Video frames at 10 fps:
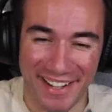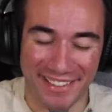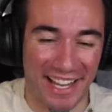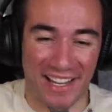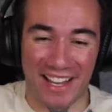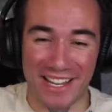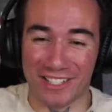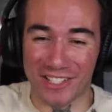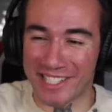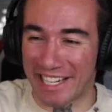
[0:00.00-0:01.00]
Like, he
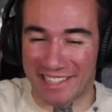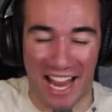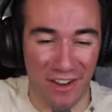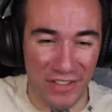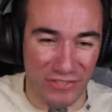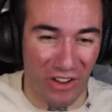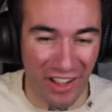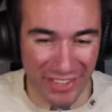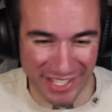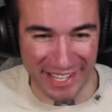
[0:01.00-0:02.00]
looks like 10 of his fathers